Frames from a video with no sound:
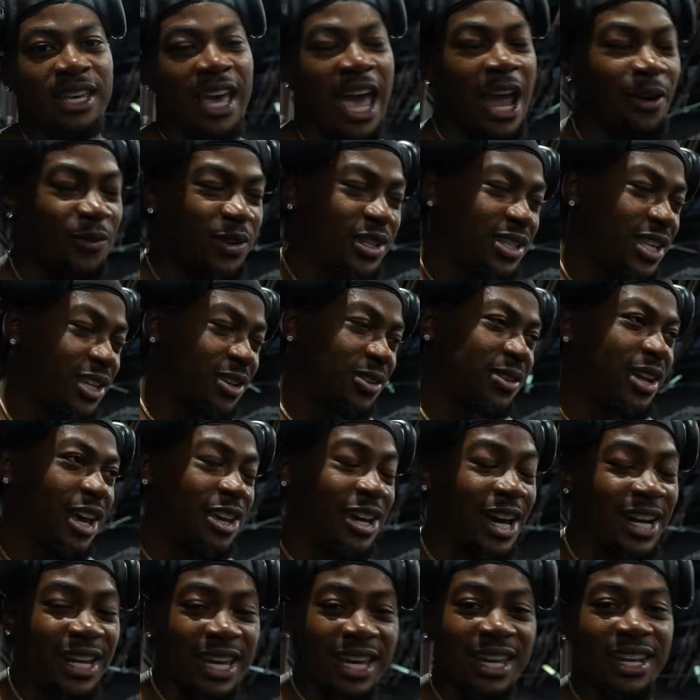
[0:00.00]
Every single day, you
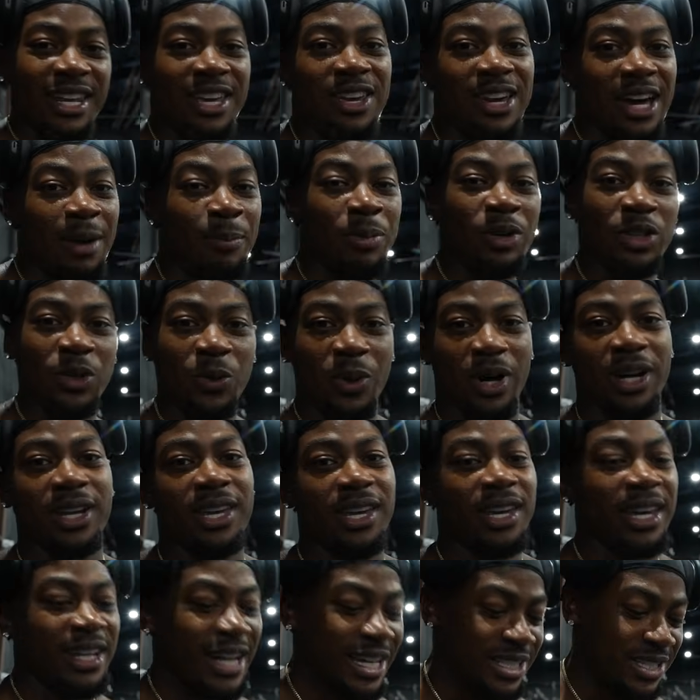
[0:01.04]
got to get in, you got to put the work
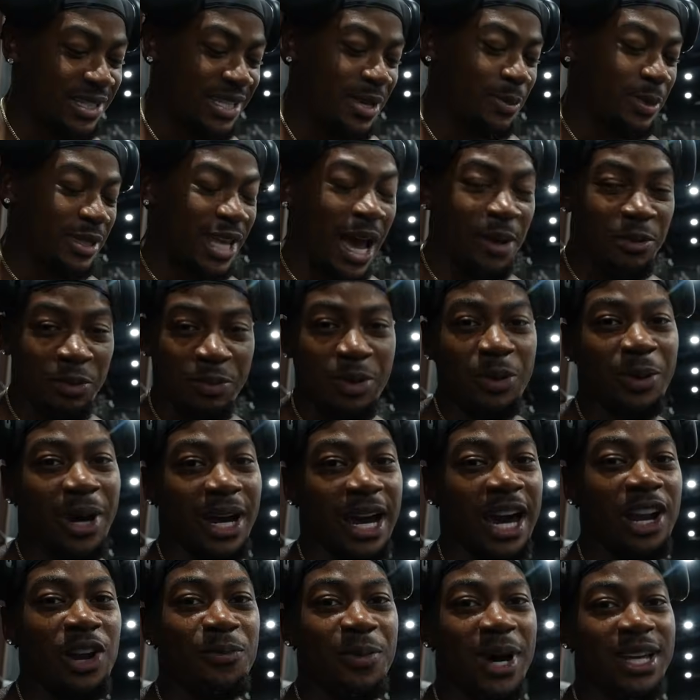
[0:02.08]
in. That's the type of people I
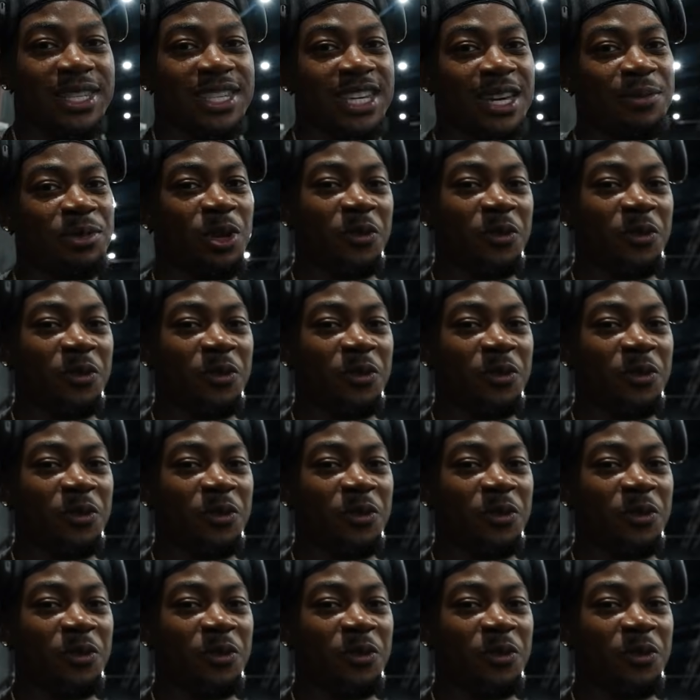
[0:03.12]
got on my team.